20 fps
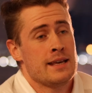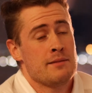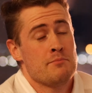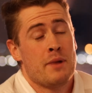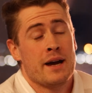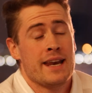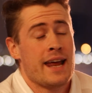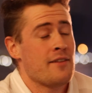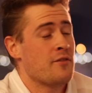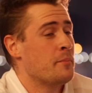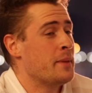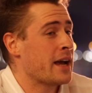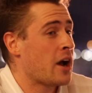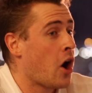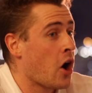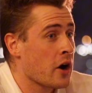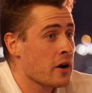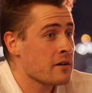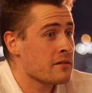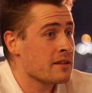They might have a big
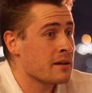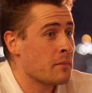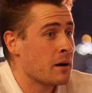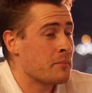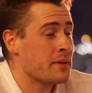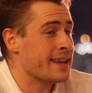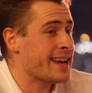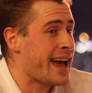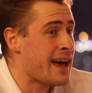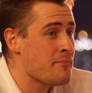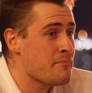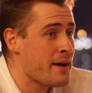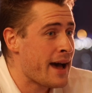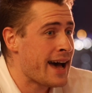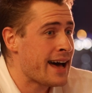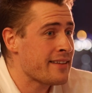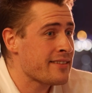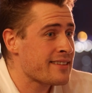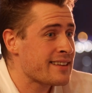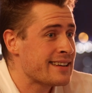heart. They might be an
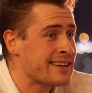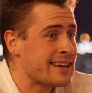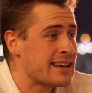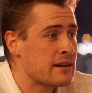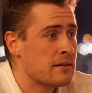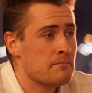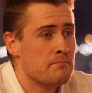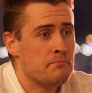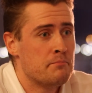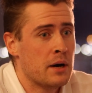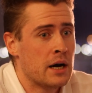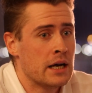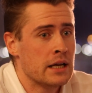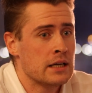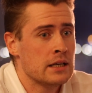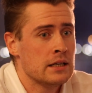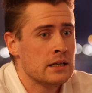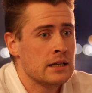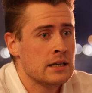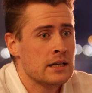empath,
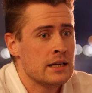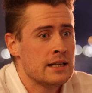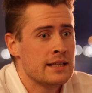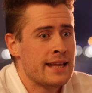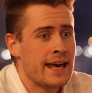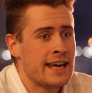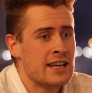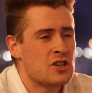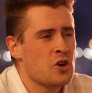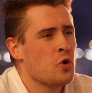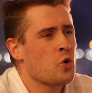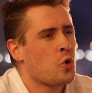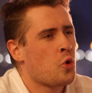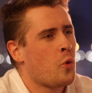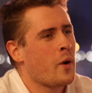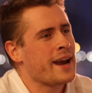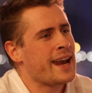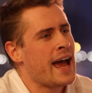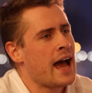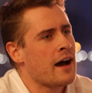but they don't
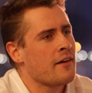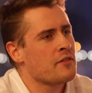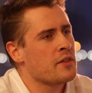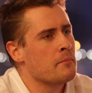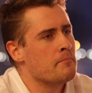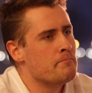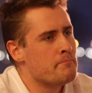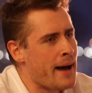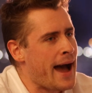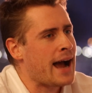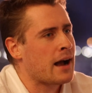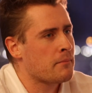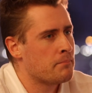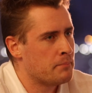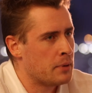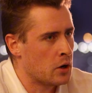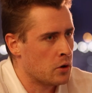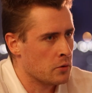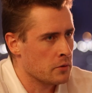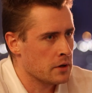quite have the
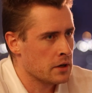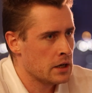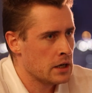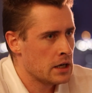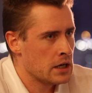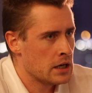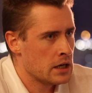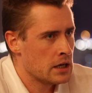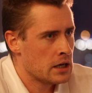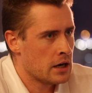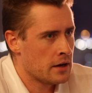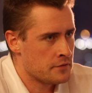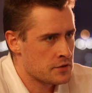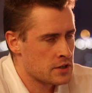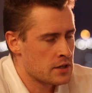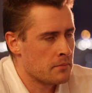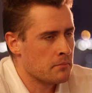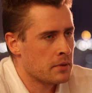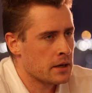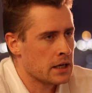backbone of
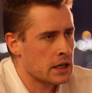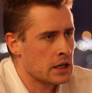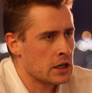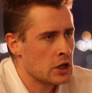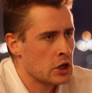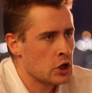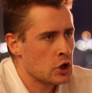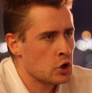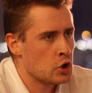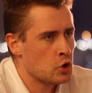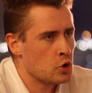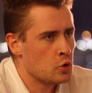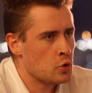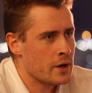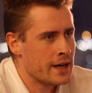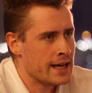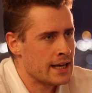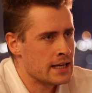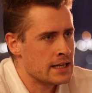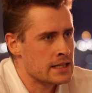somebody
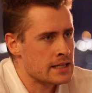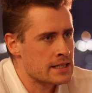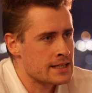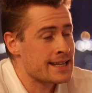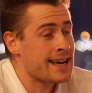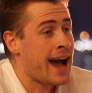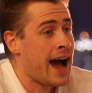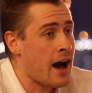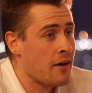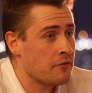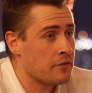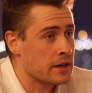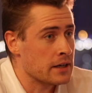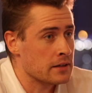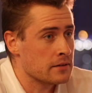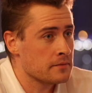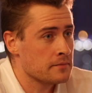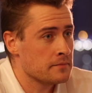who is confident.